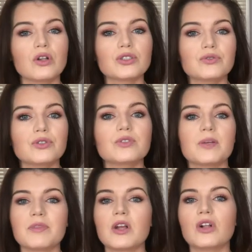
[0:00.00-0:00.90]
also do
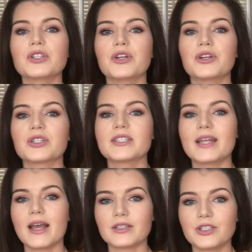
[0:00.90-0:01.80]
something called a nurse
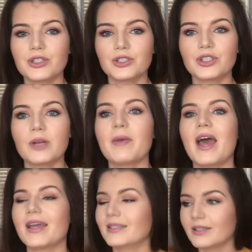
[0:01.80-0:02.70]
externship.
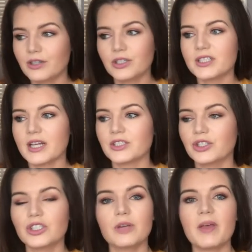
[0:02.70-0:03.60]
I did a nurse
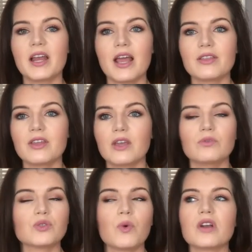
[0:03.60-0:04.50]
externship and I think it
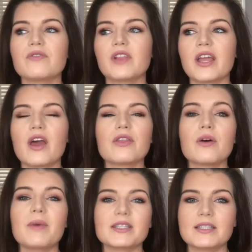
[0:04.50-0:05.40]
was one of
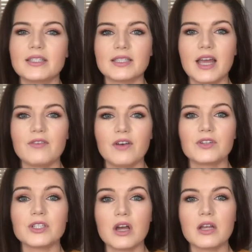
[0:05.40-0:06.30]
the best things I have
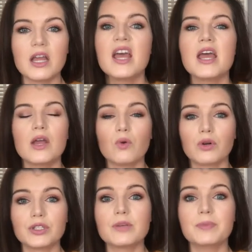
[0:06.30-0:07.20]
ever done in
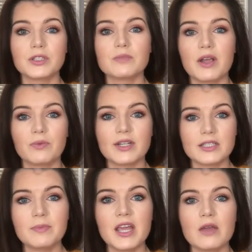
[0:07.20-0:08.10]
order to build my
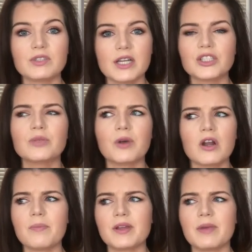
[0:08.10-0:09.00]
resume. It was actually brought
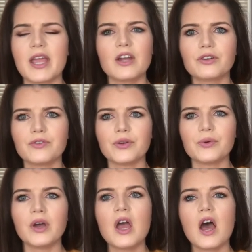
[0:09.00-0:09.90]
up in my
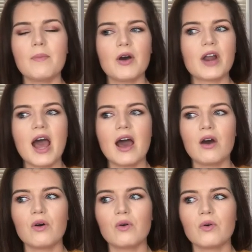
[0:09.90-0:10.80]
interview about
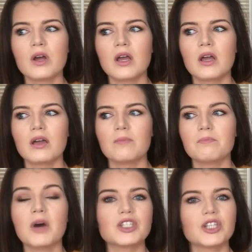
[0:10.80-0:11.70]
how
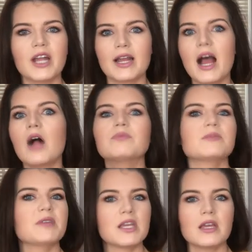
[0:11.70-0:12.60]
much it had
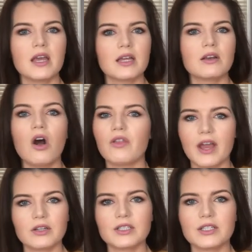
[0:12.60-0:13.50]
helped me and all
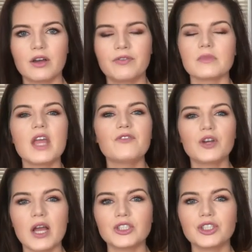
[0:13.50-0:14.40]
that good stuff. If you're
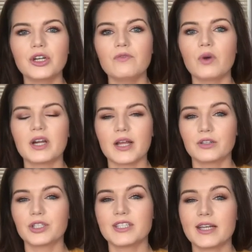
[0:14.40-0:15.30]
not sure of what a
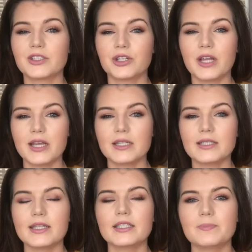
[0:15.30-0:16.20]
nurse extern
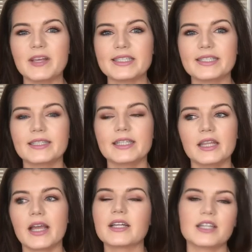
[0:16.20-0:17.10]
is, it's basically
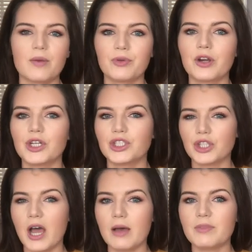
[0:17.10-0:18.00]
like a temporary
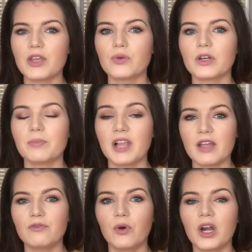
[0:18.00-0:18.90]
job that you can
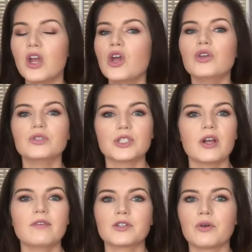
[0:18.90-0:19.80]
apply for. You still
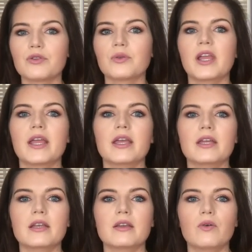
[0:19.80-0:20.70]
have to go through
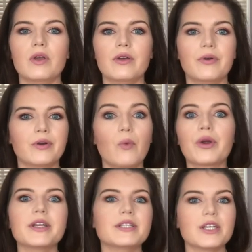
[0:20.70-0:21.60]
an
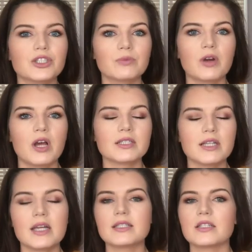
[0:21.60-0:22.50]
orientation
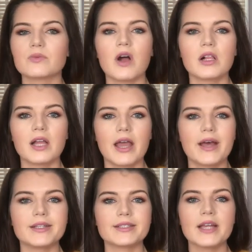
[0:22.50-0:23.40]
process as well
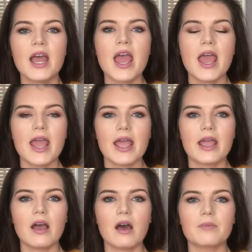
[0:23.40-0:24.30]
as
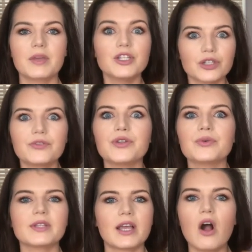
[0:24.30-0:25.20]
a interview
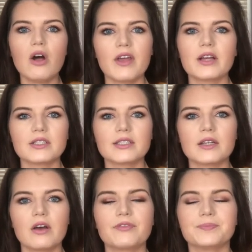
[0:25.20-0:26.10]
and all that good
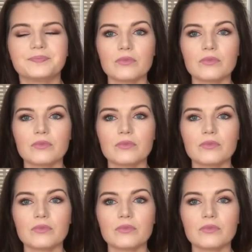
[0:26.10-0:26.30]
stuff.